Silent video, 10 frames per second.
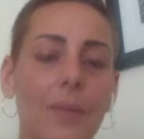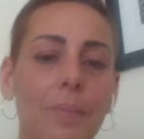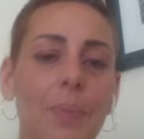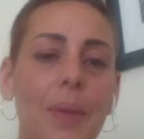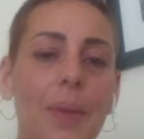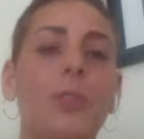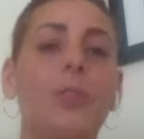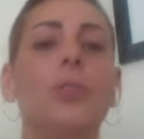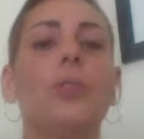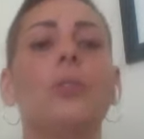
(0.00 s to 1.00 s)
be able
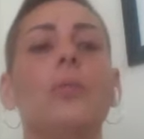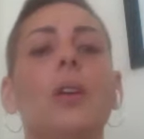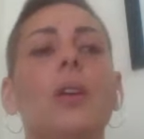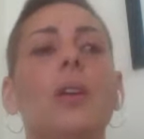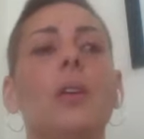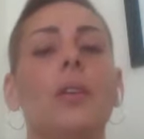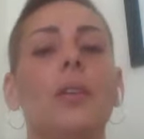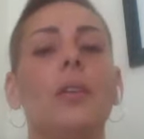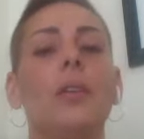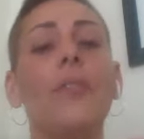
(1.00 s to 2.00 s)
to
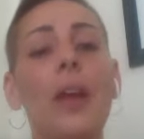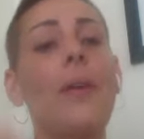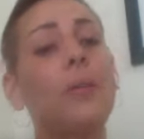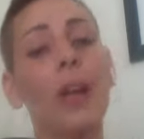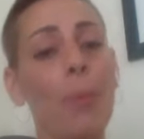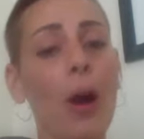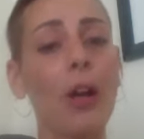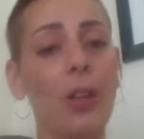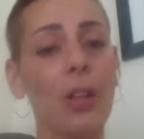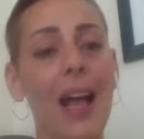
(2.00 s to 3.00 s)
you don't have to bring a
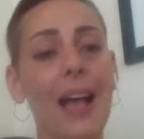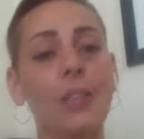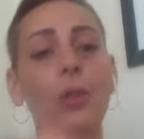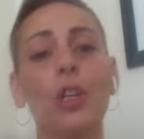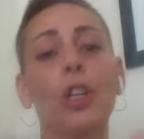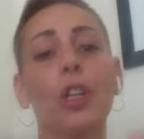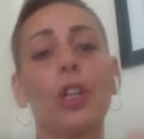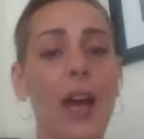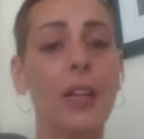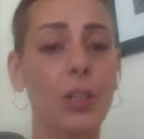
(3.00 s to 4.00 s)
partner to the class in order to learn
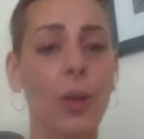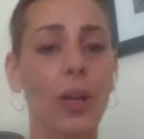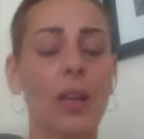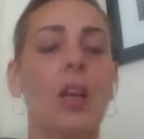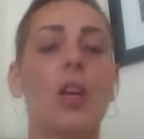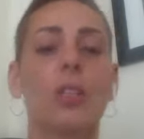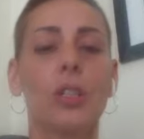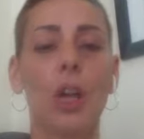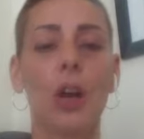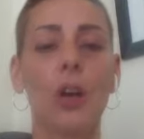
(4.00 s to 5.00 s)
how to do it
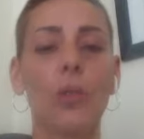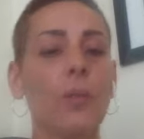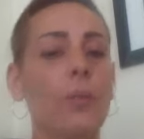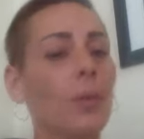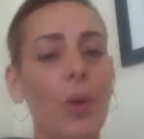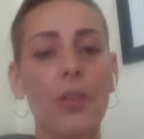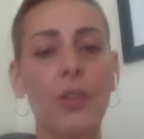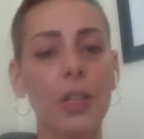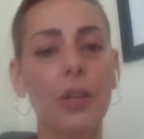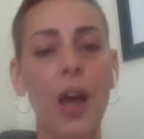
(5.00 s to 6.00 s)
so whether you're
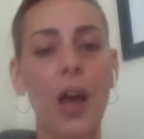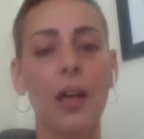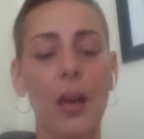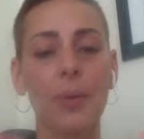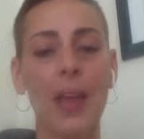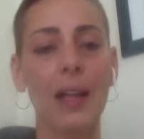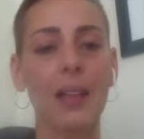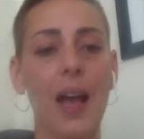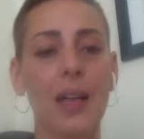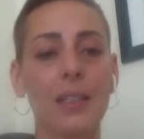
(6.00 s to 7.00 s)
single or not come to that
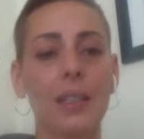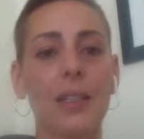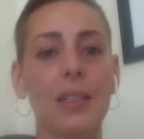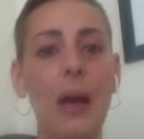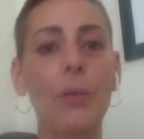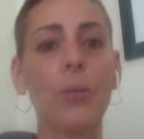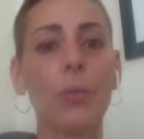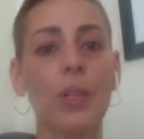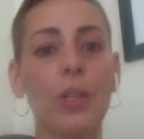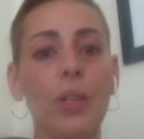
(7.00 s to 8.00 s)
class because that will
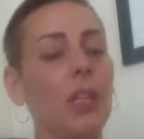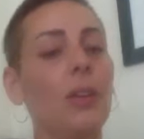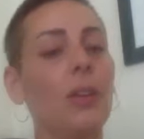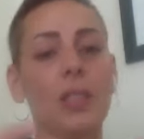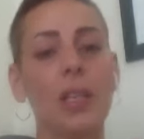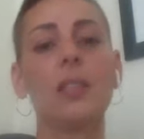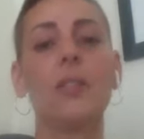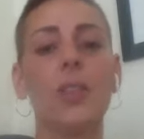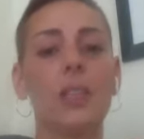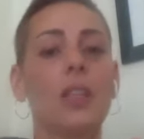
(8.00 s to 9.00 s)
really start to give you a sense
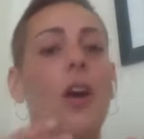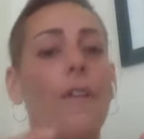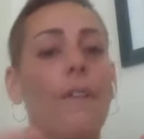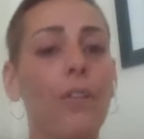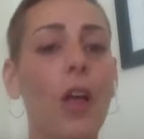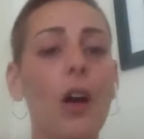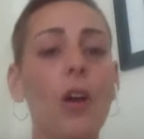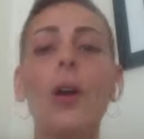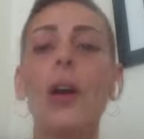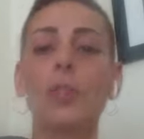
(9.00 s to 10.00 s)
of this
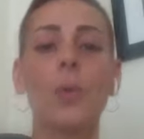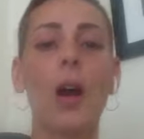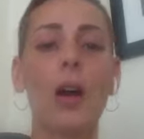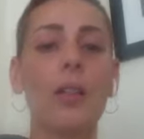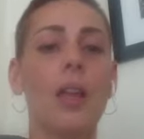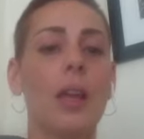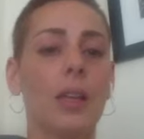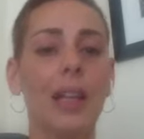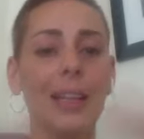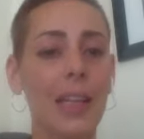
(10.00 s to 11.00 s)
flow as well
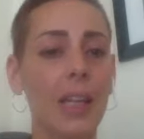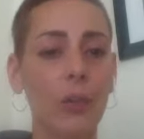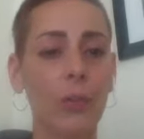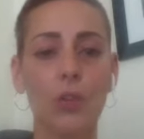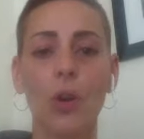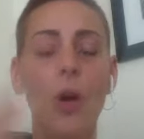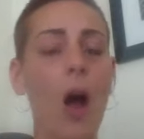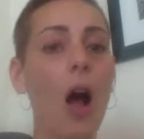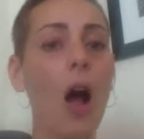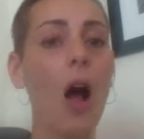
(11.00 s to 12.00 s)
you know like letting go control
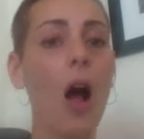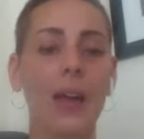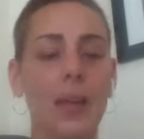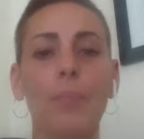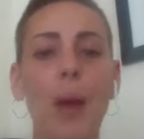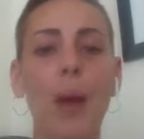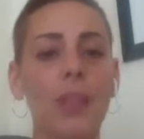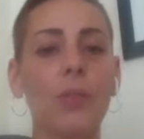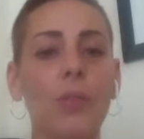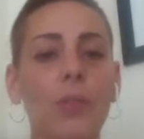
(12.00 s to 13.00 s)
all of that
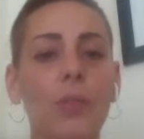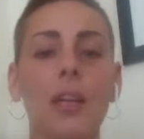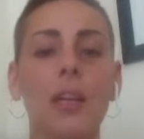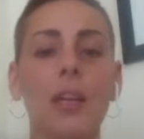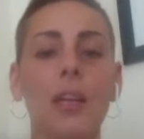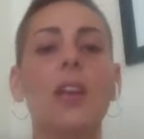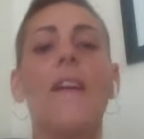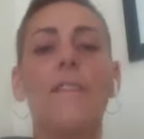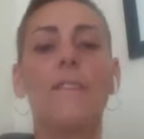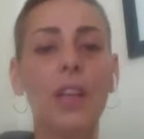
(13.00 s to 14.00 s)
embodying the orgasmic energy
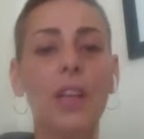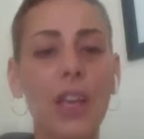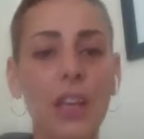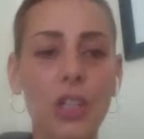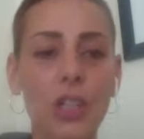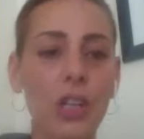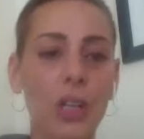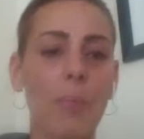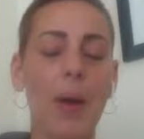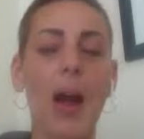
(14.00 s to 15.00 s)
feeling the energy in
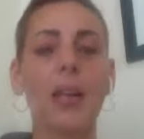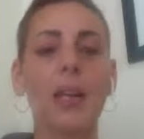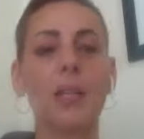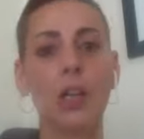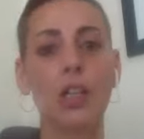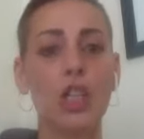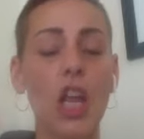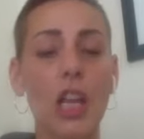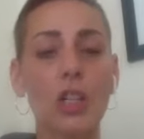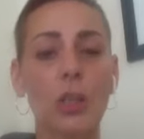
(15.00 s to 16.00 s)
your body start to
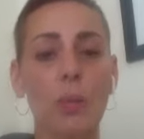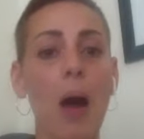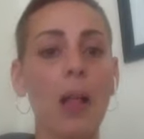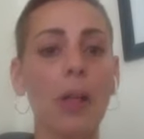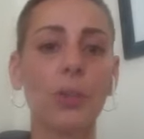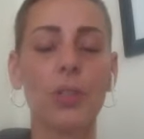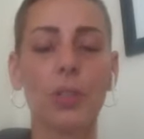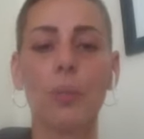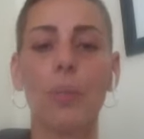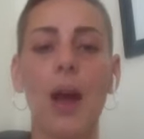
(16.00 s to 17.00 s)
change the molecules
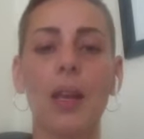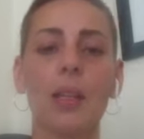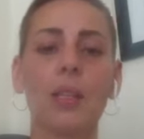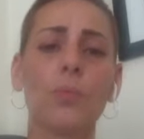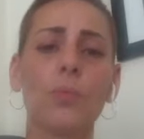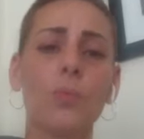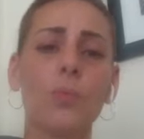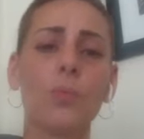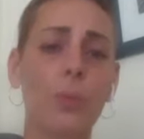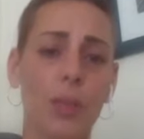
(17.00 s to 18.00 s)
in your body it's
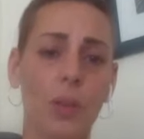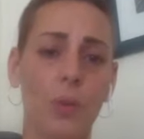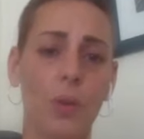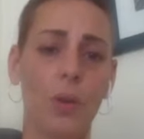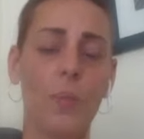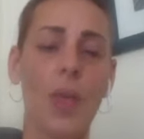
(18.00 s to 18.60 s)
really really cool